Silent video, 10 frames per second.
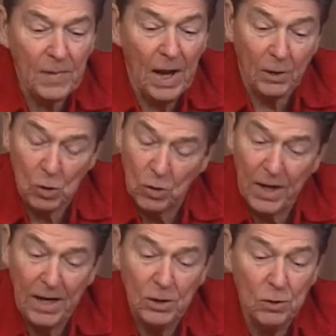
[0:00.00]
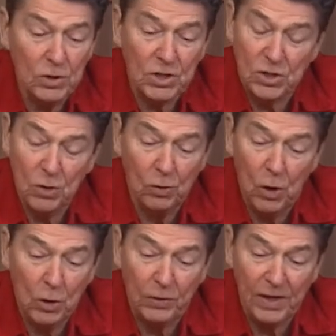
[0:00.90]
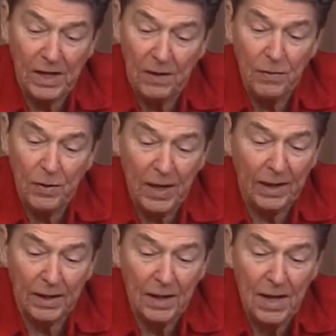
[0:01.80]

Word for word: And cocaine use is no longer the in thing.